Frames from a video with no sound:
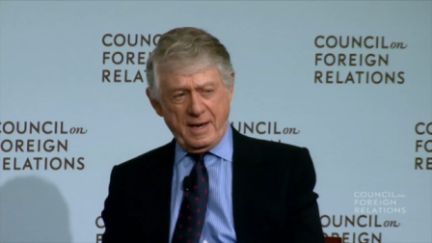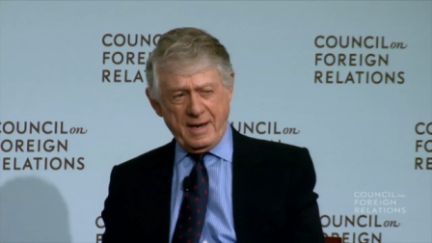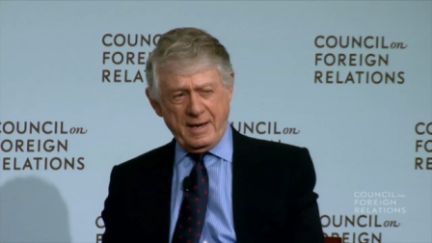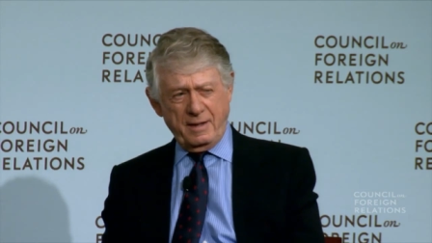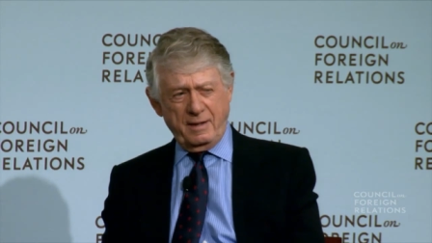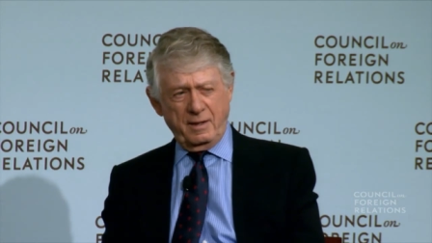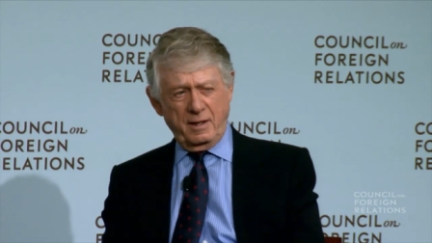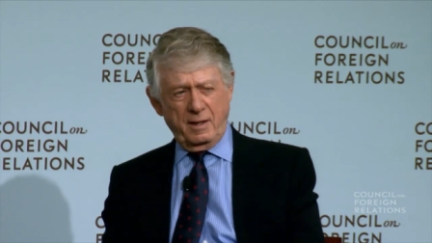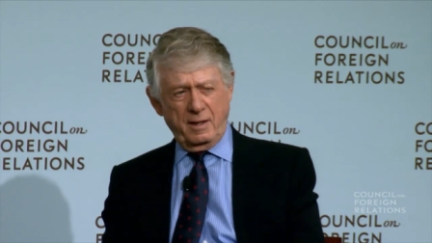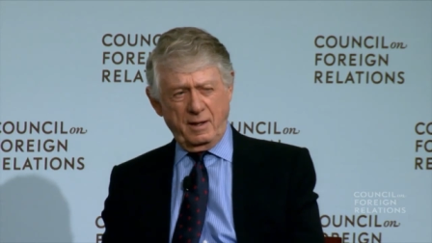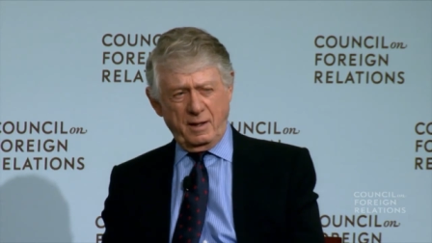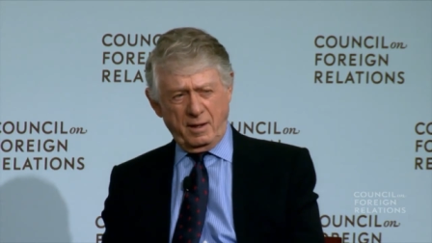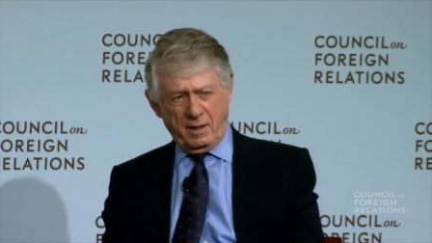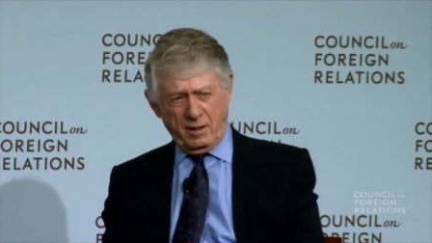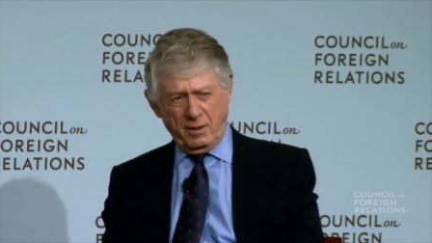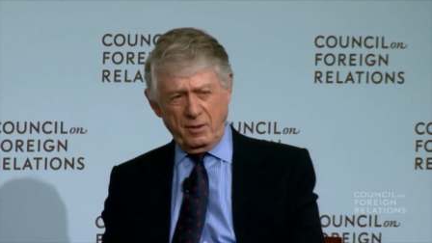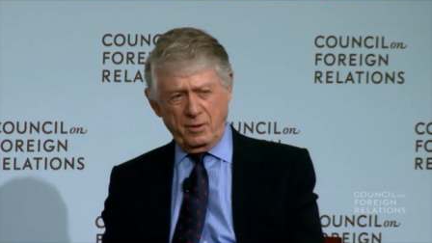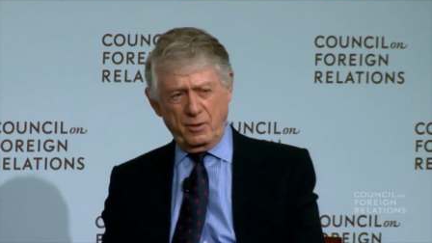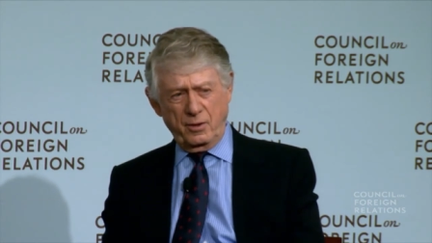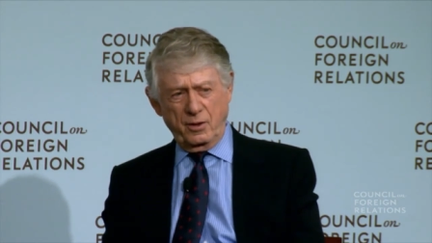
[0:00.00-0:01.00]

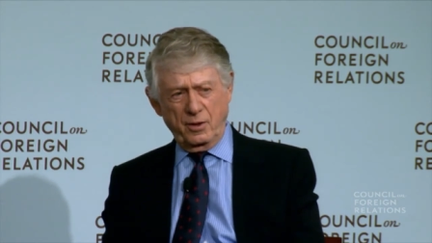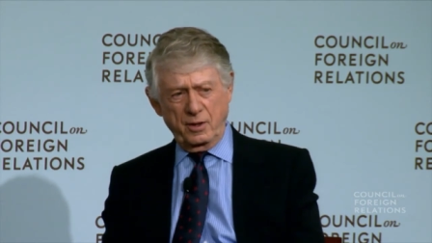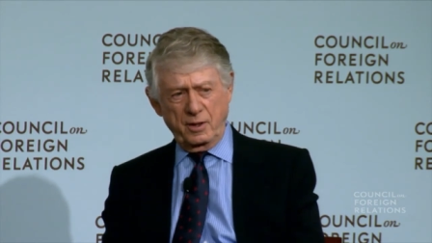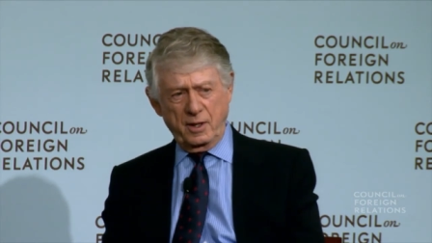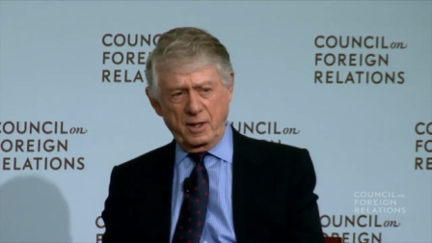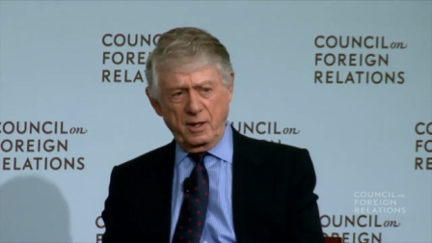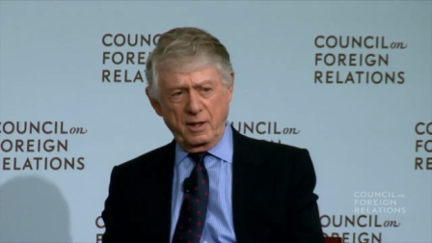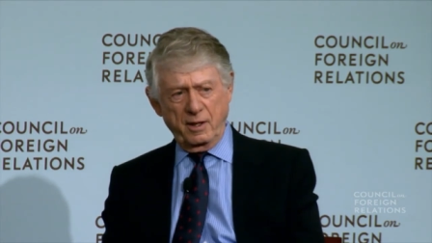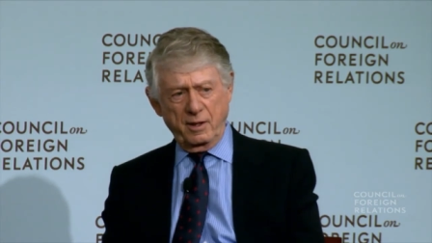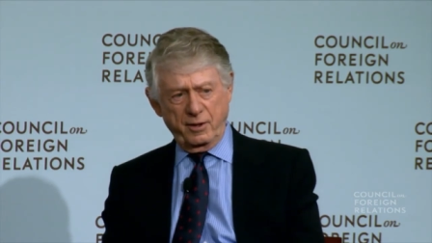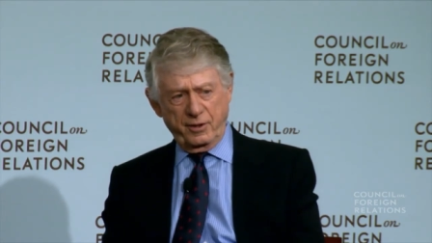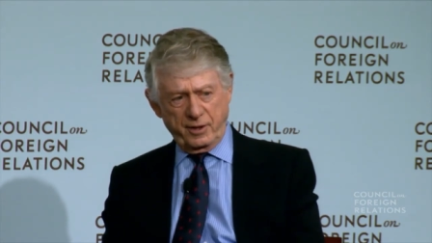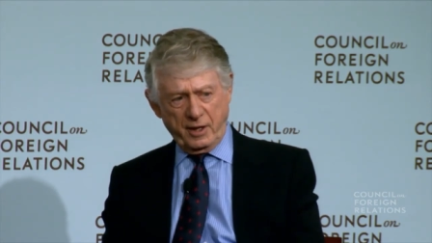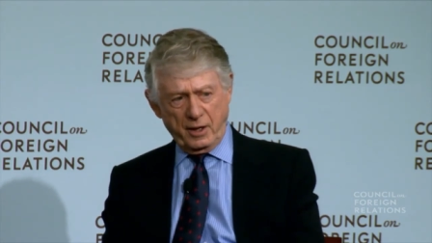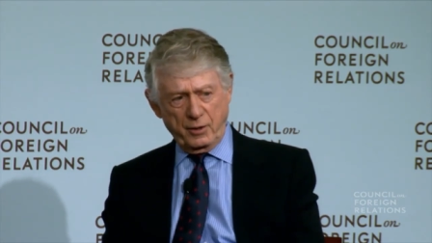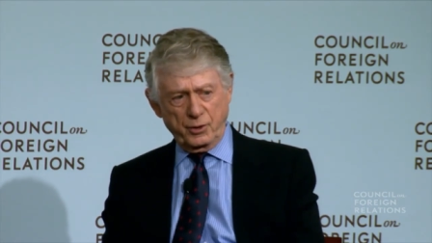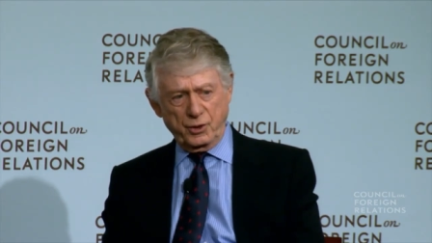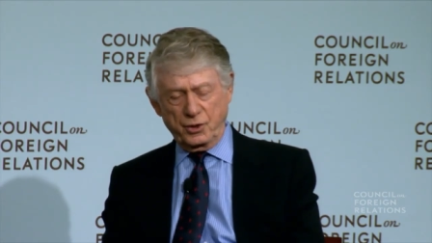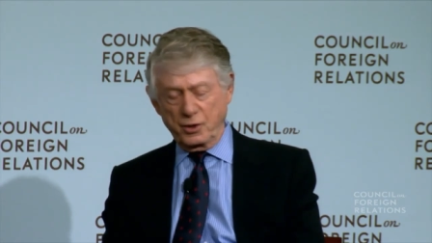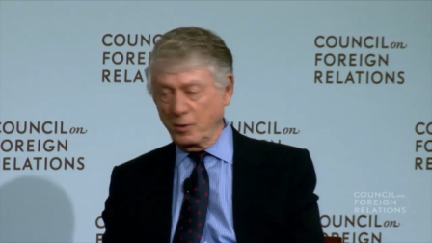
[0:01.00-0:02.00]
800,000
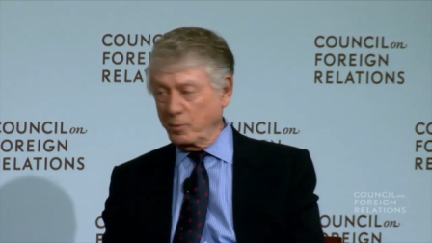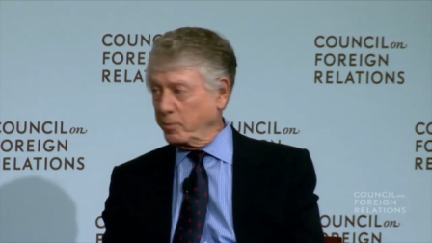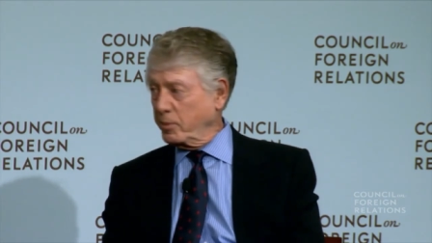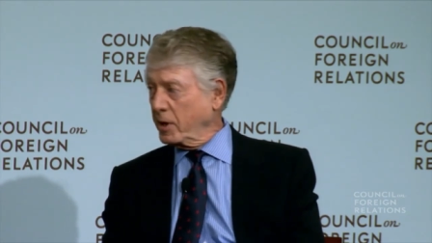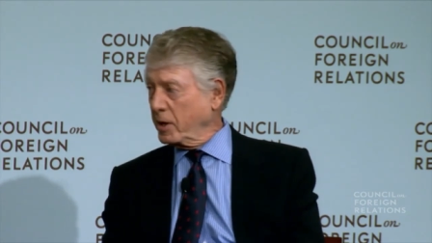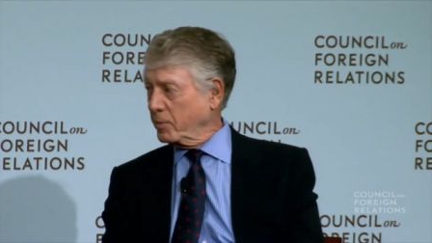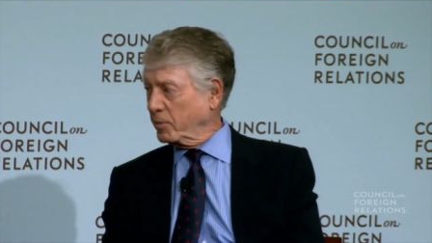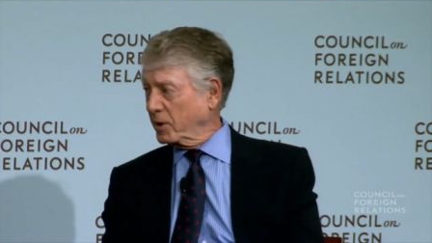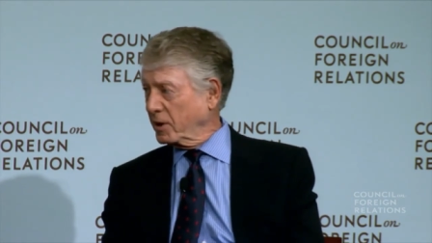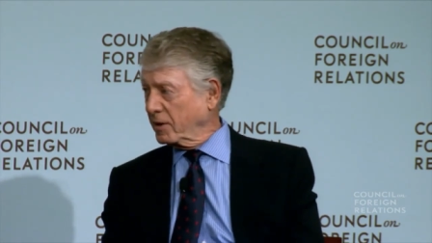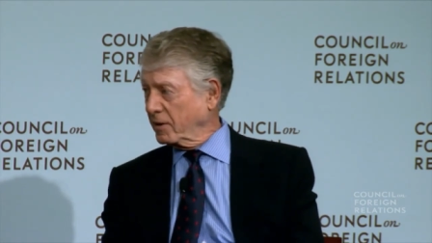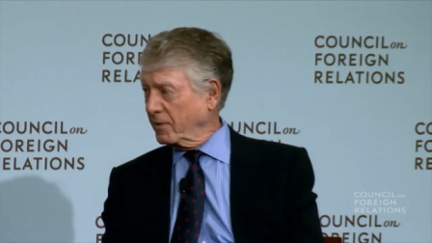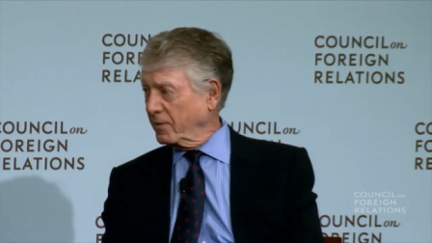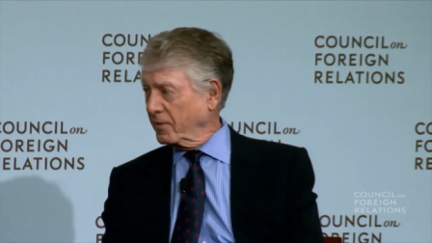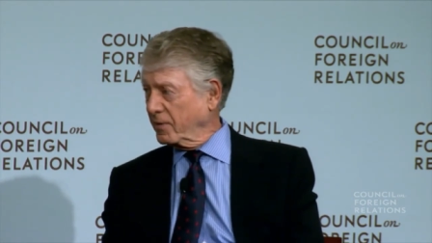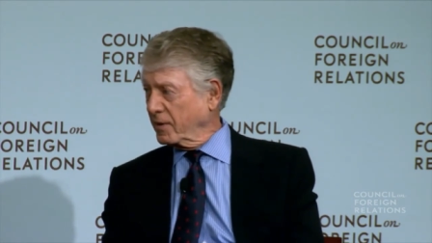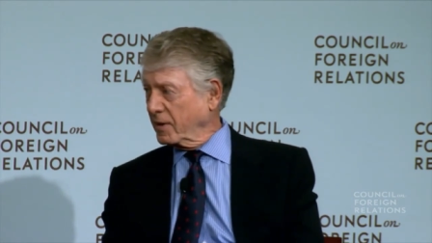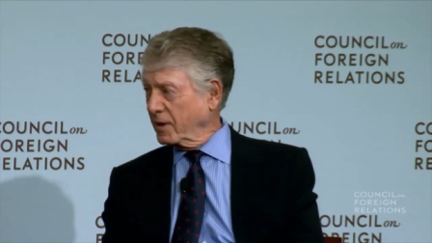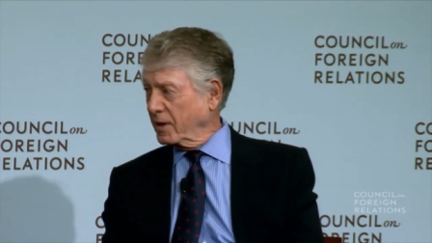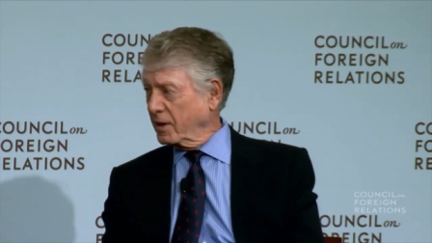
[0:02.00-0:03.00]
people
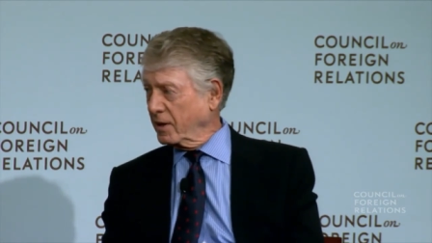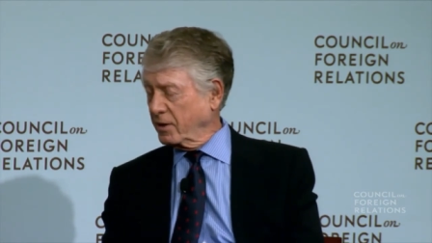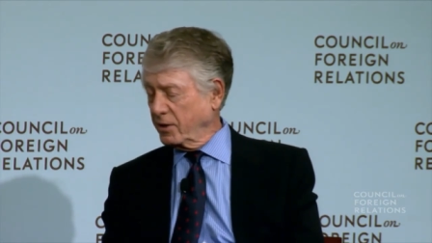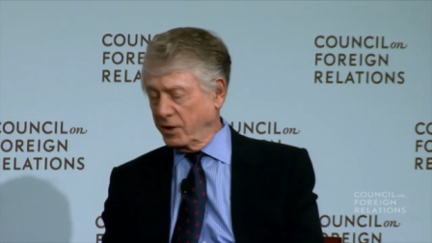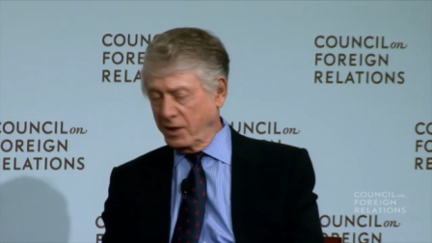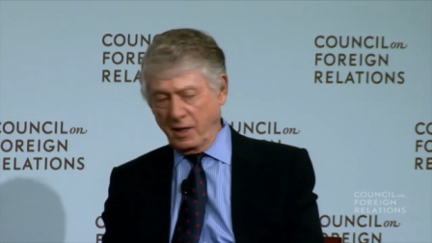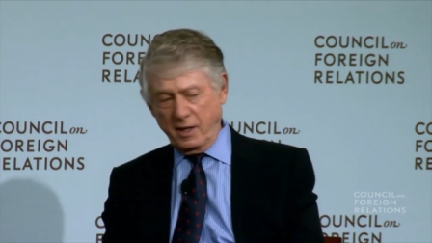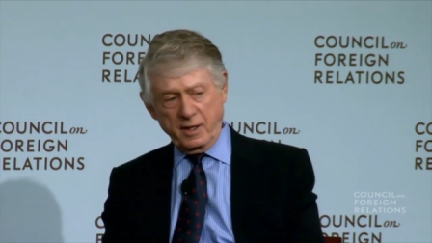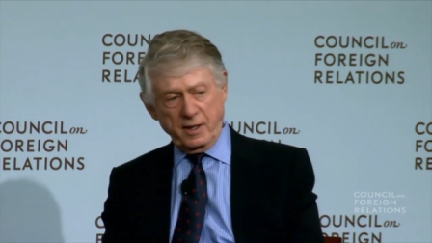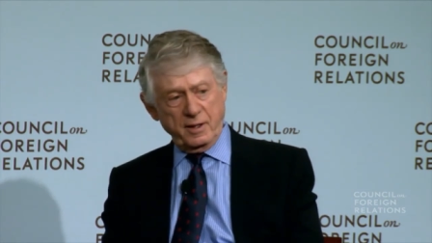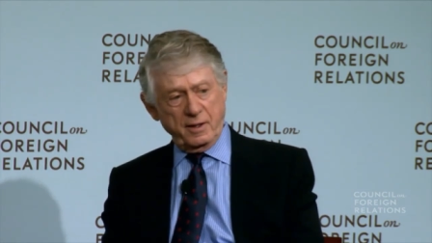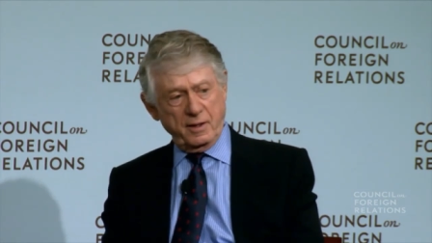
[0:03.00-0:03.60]
had died.